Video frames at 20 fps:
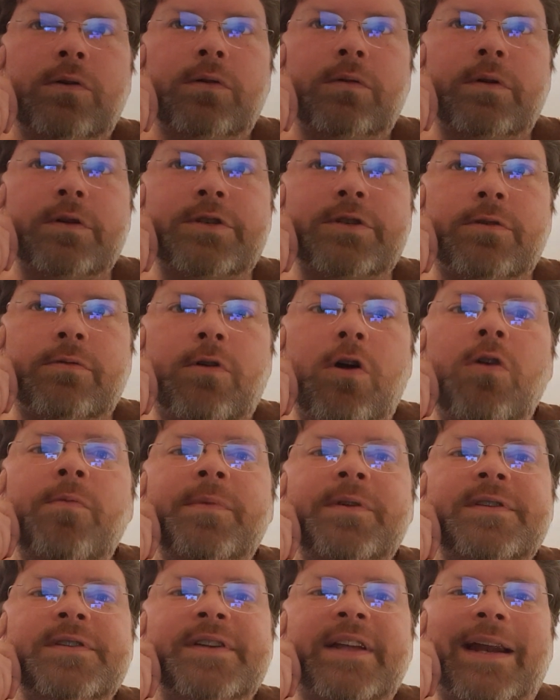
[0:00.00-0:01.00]
which the
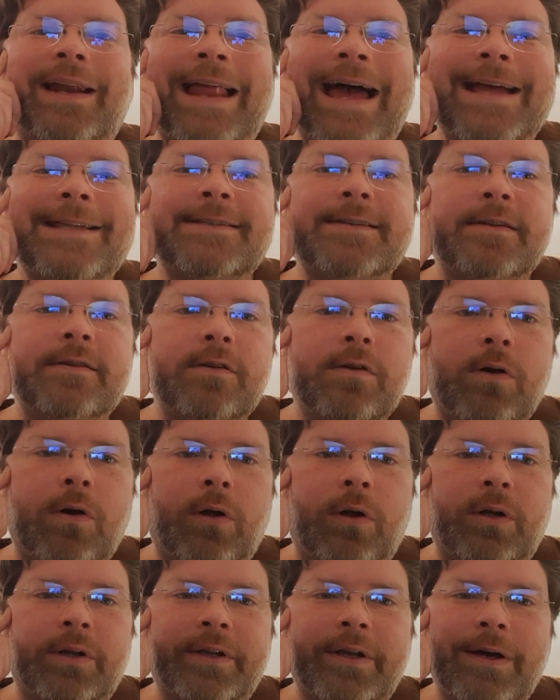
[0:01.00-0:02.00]
Romans in Latin
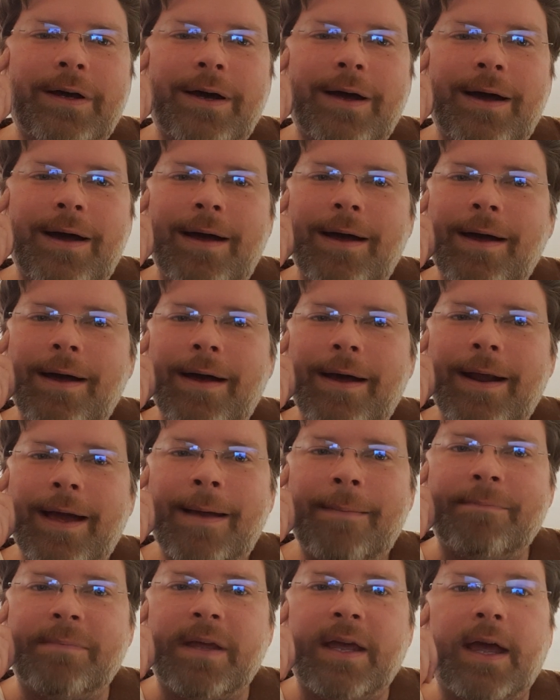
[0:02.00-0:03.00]
called
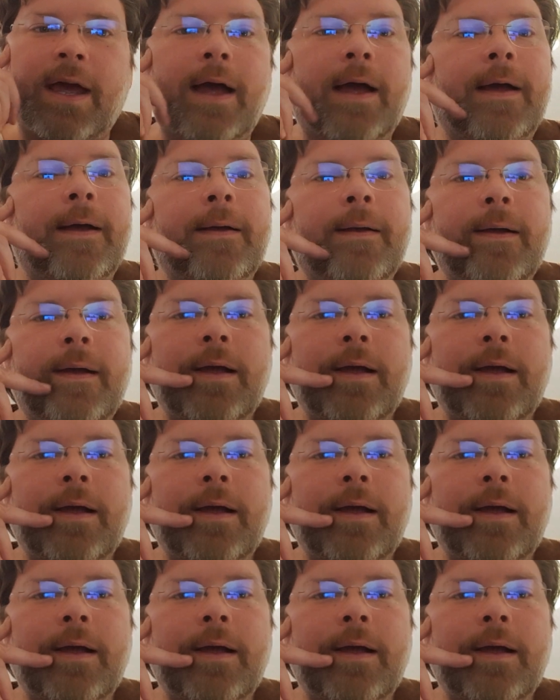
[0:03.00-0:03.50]
Arabia,